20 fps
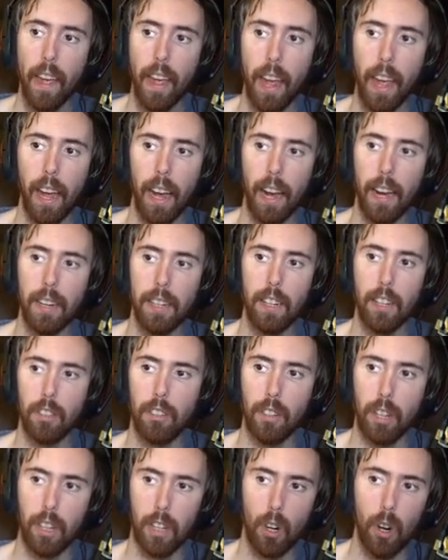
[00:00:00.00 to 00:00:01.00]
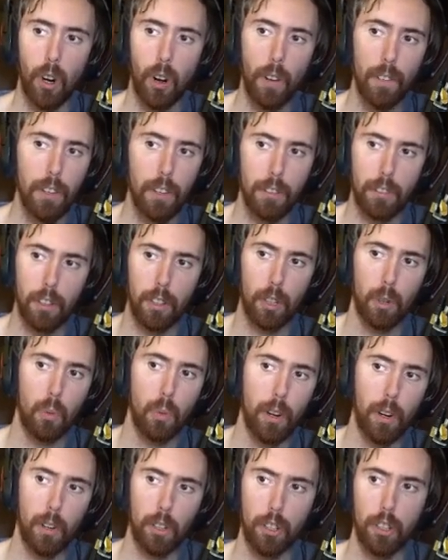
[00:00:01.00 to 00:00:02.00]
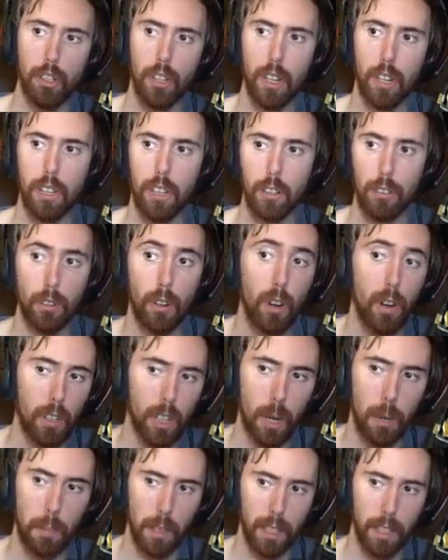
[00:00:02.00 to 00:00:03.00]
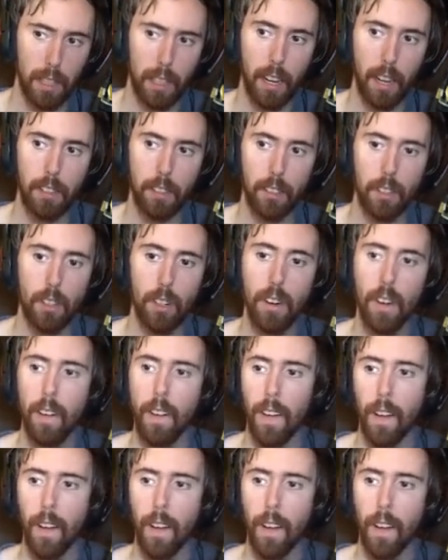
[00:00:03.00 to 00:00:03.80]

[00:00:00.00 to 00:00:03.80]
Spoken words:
and it's like all of this other weird shit that's all coming together.